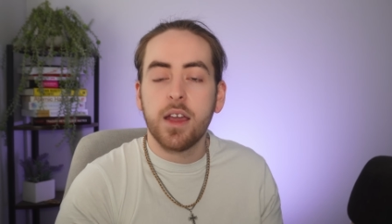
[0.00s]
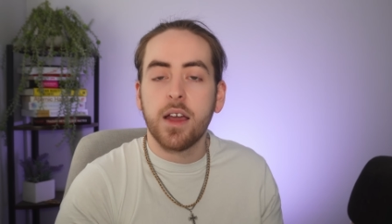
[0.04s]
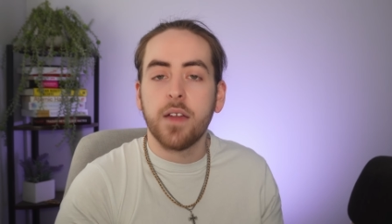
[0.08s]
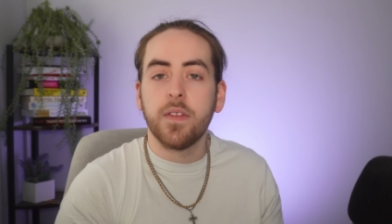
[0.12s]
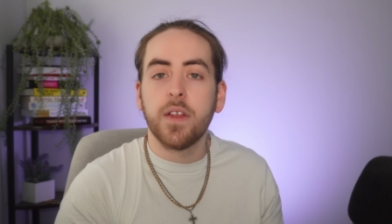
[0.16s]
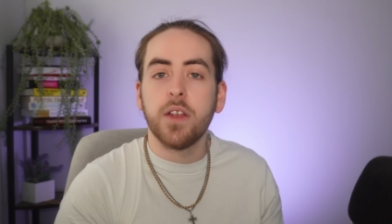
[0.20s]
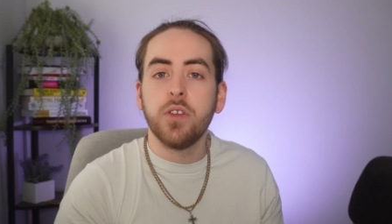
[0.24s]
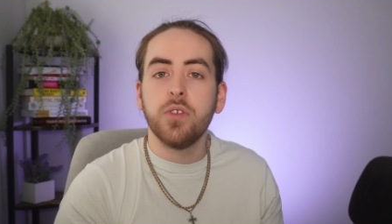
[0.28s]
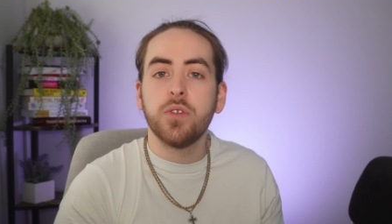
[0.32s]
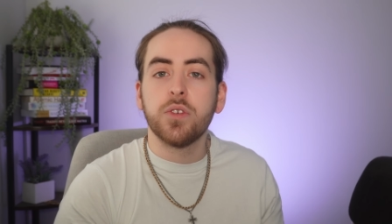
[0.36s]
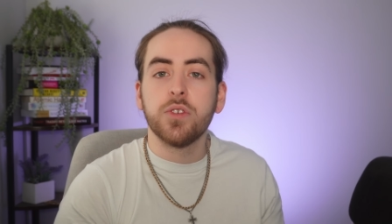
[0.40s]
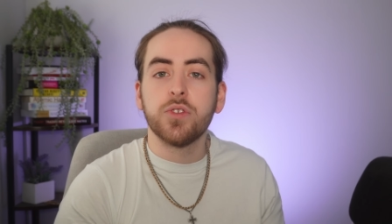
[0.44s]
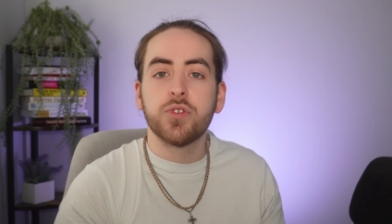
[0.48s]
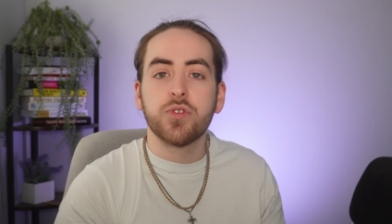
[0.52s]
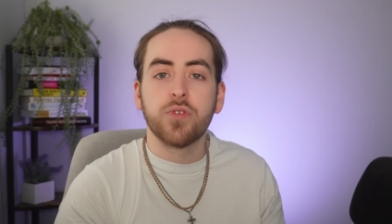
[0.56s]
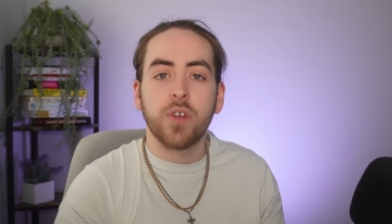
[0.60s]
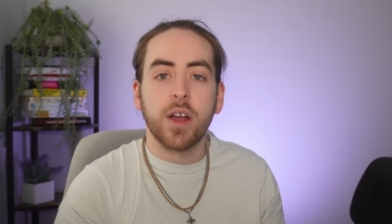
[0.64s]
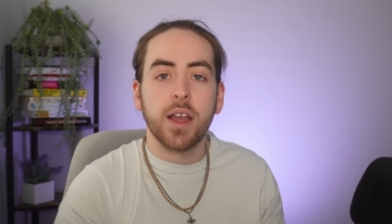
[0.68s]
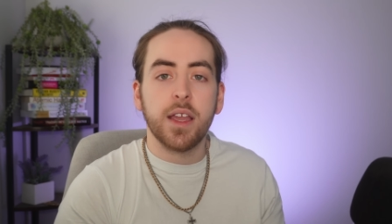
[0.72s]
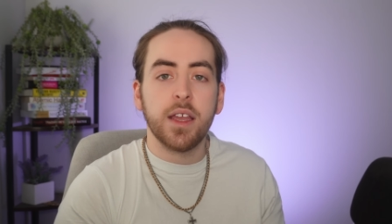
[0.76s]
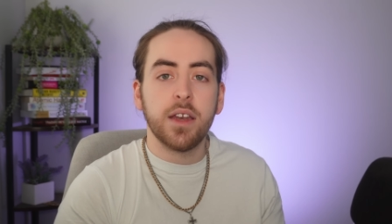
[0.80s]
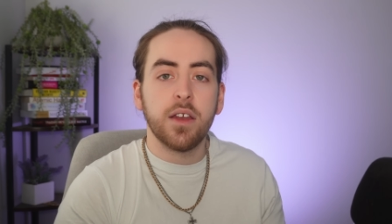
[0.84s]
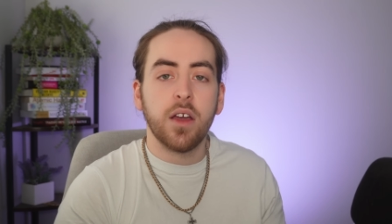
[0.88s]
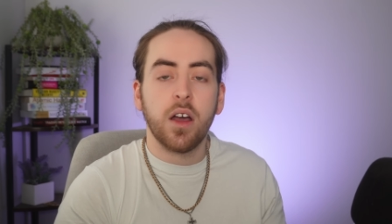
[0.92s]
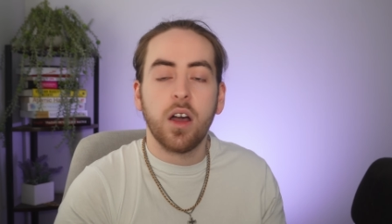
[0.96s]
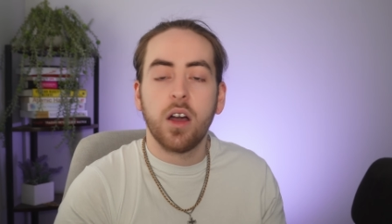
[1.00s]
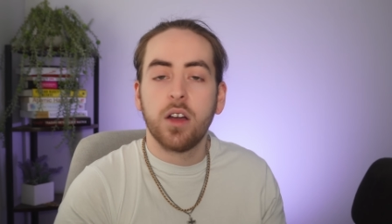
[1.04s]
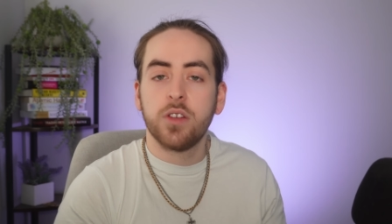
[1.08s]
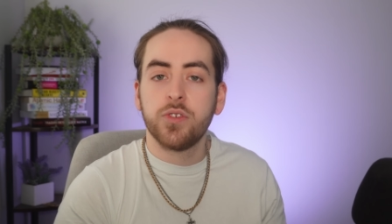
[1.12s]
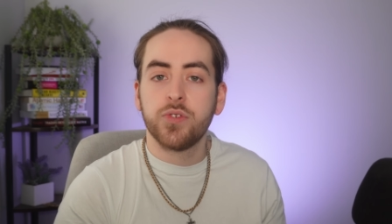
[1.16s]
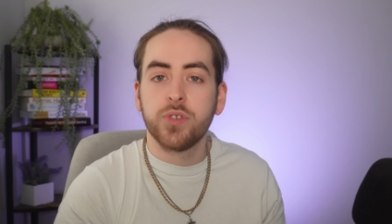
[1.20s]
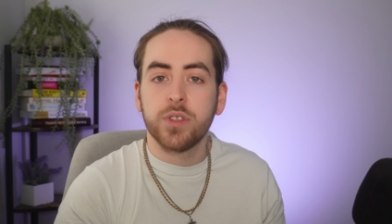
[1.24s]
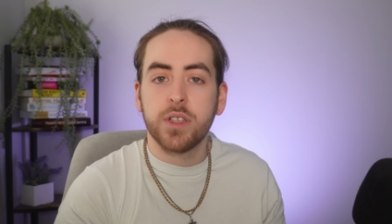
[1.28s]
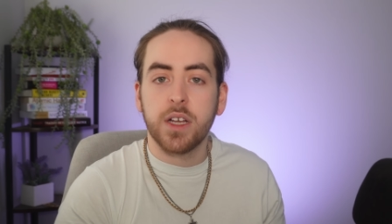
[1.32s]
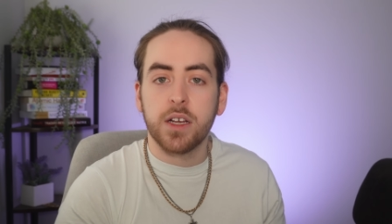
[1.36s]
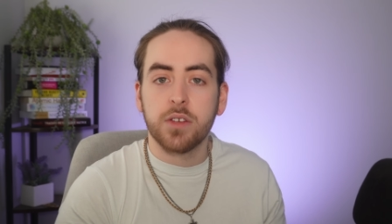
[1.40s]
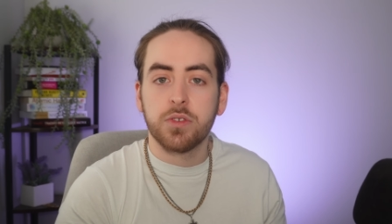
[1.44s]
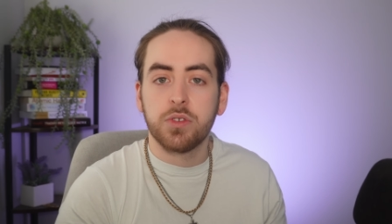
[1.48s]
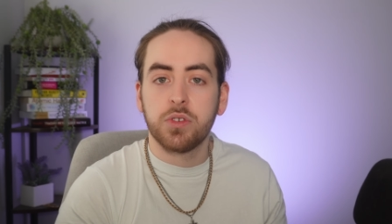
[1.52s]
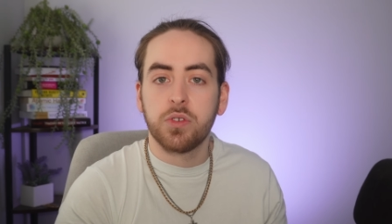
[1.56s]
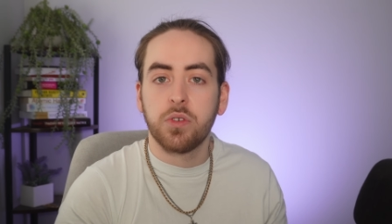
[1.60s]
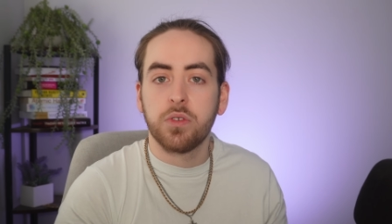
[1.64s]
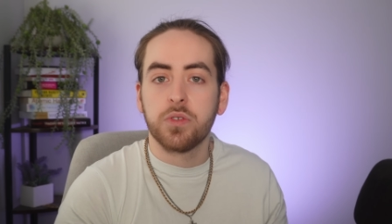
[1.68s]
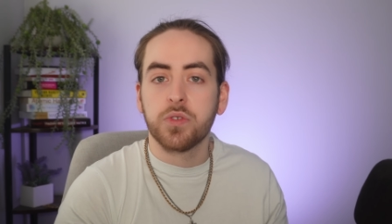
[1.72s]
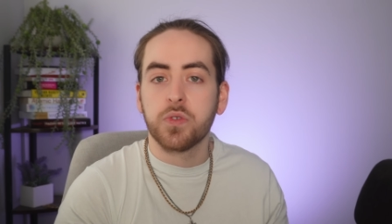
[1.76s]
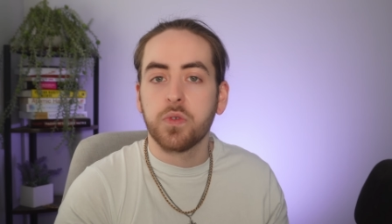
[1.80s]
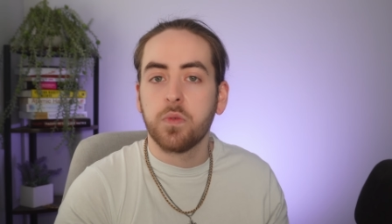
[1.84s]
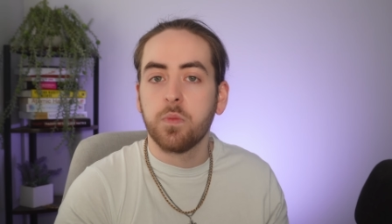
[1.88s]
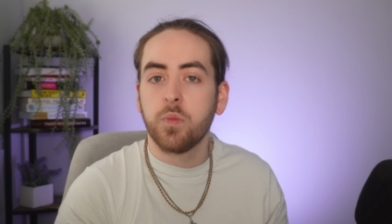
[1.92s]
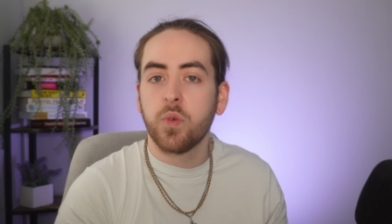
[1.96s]
and then you can trade one hundred thousand
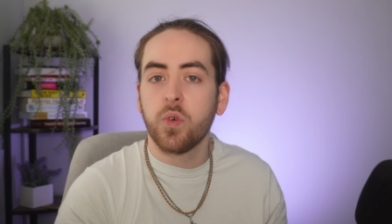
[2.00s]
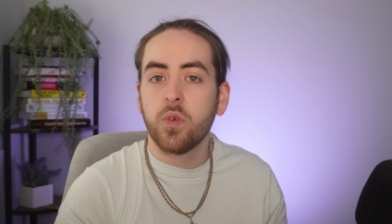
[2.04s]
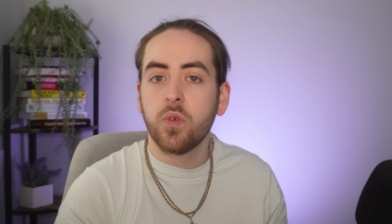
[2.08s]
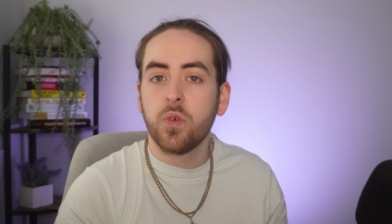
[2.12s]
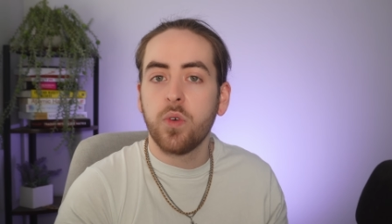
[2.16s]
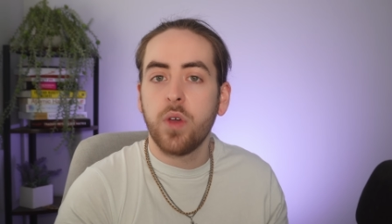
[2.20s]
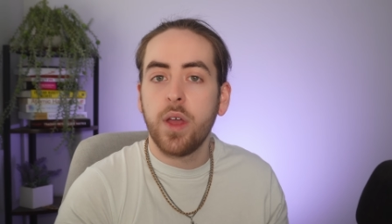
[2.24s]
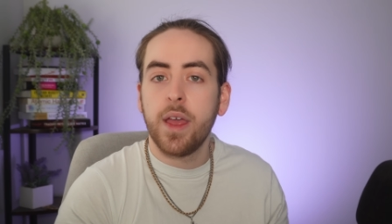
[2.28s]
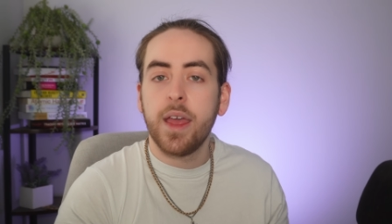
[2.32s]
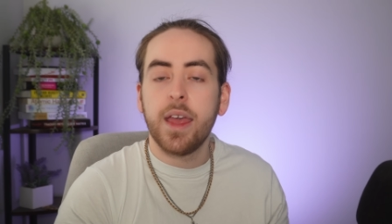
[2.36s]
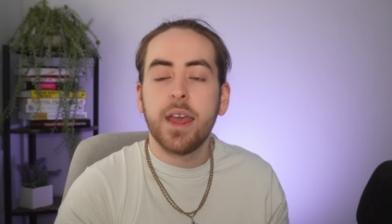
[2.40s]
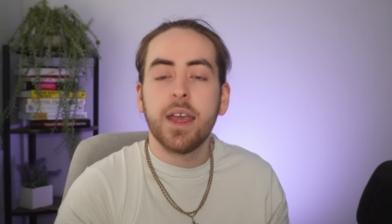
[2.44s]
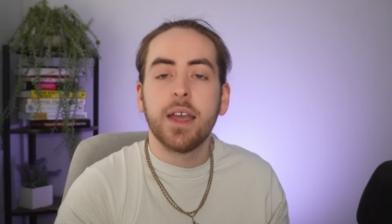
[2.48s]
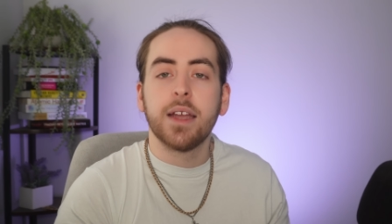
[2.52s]
dollars or more